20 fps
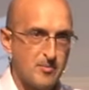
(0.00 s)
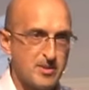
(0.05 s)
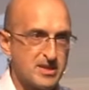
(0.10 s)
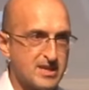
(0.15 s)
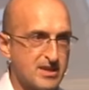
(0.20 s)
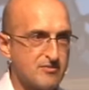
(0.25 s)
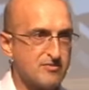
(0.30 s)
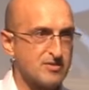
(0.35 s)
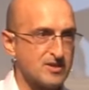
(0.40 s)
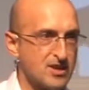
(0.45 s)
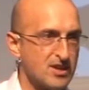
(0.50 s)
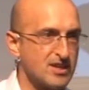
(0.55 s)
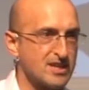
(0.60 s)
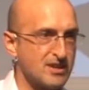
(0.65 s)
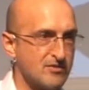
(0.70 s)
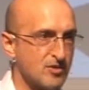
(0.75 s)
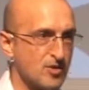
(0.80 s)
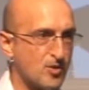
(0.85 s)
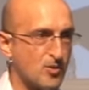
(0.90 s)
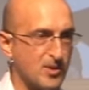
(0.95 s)
I
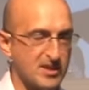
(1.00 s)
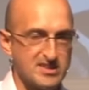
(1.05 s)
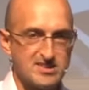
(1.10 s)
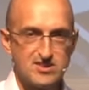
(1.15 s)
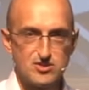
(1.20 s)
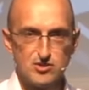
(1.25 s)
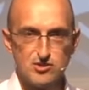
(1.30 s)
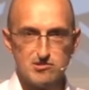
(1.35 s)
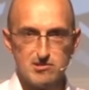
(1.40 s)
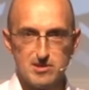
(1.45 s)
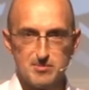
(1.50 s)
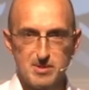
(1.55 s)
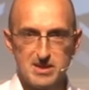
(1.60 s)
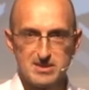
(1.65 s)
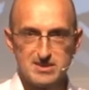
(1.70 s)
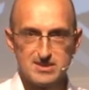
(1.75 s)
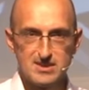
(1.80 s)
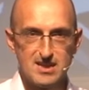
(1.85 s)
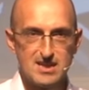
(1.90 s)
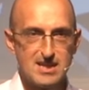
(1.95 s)
give you a quick story
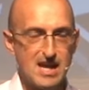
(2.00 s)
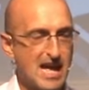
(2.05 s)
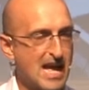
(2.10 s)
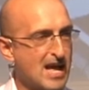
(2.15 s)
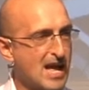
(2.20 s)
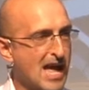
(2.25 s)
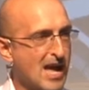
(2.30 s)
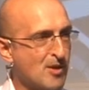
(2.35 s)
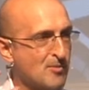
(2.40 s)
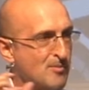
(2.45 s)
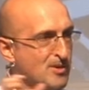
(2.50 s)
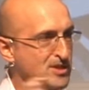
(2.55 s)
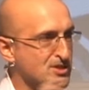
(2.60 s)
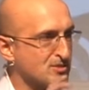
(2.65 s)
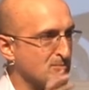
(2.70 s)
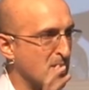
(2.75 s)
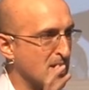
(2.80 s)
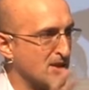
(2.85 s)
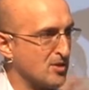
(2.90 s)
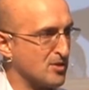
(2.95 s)
about how much
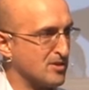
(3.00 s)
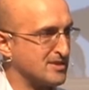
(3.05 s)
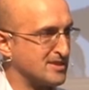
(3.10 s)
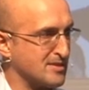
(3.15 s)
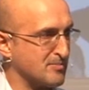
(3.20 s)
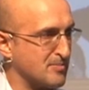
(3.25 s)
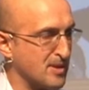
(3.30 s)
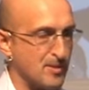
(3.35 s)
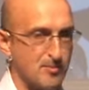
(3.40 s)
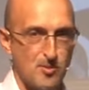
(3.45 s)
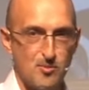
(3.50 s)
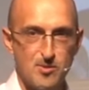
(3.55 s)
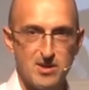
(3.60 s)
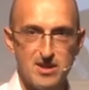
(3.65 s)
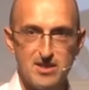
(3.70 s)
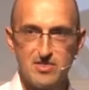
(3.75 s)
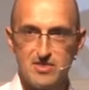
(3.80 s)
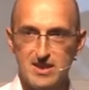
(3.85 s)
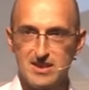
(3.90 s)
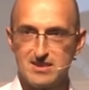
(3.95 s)
am I losing people when
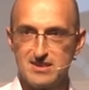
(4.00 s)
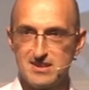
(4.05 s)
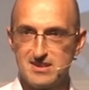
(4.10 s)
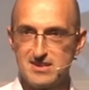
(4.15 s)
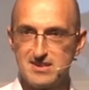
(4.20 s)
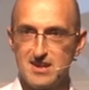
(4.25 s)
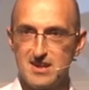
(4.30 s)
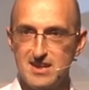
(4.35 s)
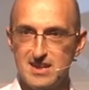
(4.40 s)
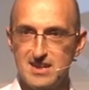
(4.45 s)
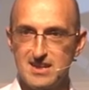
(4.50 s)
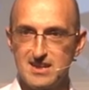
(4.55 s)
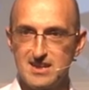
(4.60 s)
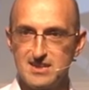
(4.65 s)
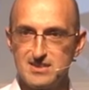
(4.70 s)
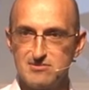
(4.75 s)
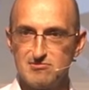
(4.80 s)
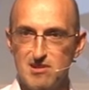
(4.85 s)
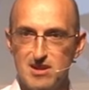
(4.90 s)
I think that cycling is